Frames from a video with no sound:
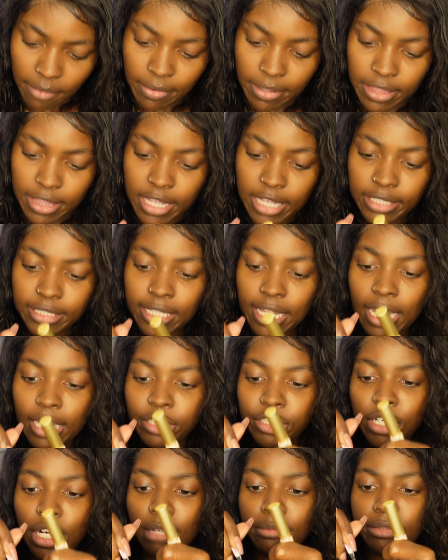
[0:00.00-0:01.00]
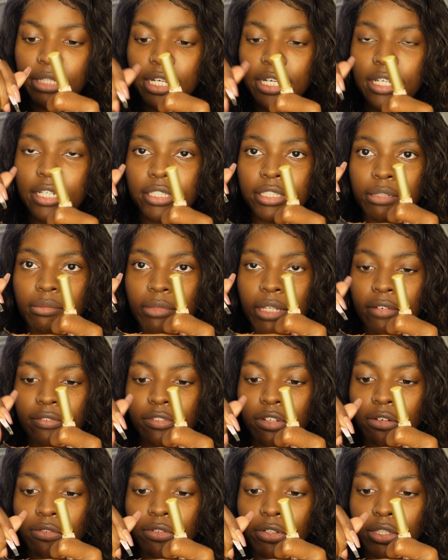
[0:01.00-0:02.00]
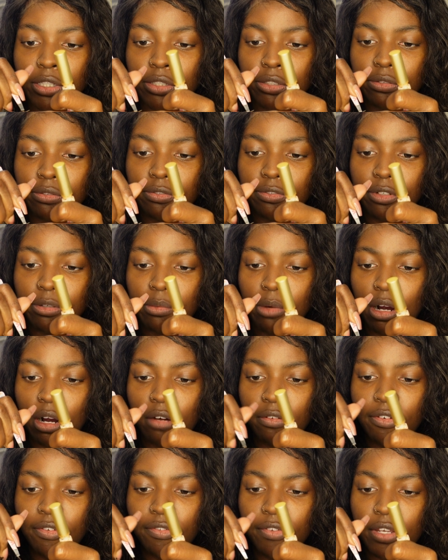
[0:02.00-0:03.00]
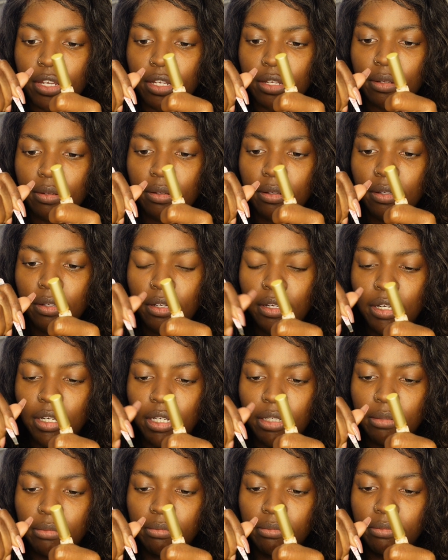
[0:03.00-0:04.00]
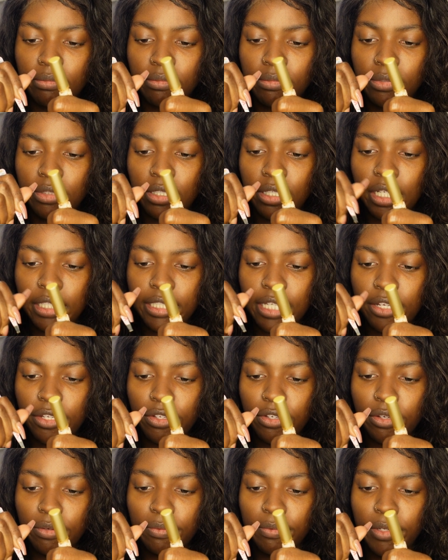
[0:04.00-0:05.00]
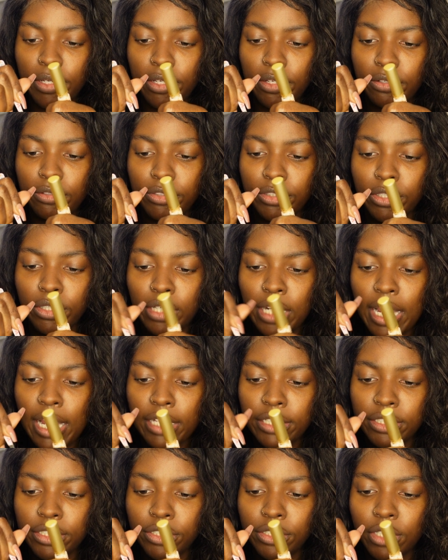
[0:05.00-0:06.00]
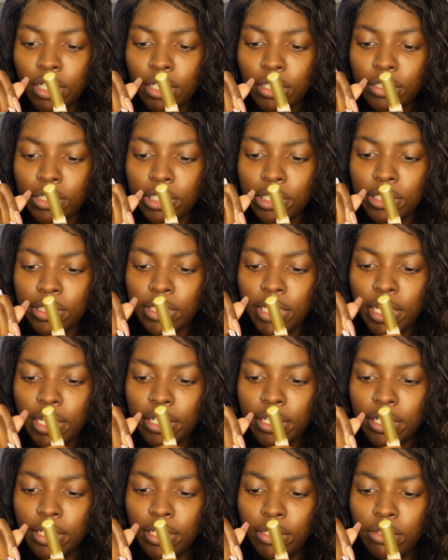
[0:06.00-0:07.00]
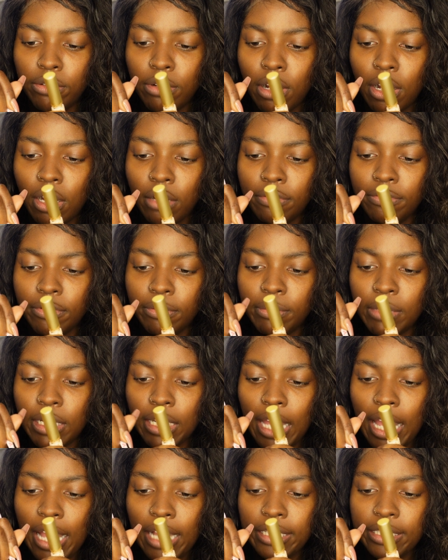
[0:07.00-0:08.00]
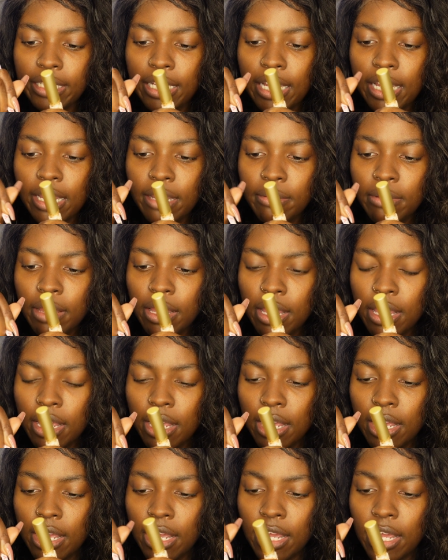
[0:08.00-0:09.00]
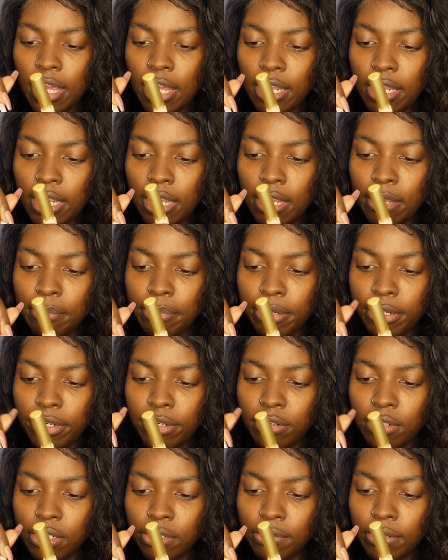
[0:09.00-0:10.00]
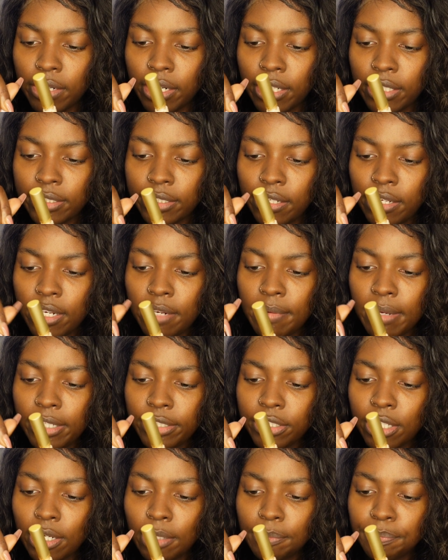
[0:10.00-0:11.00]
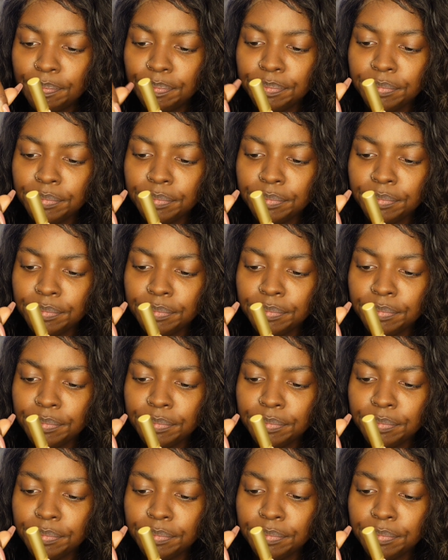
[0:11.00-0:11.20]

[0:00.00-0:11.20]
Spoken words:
with this lash, y'all, I'm taking some leftover glue from off of it. So that's how you can reuse your lashes, y'all. Just take the glue off from the last time and then put new glue on it. So anyways, y'all,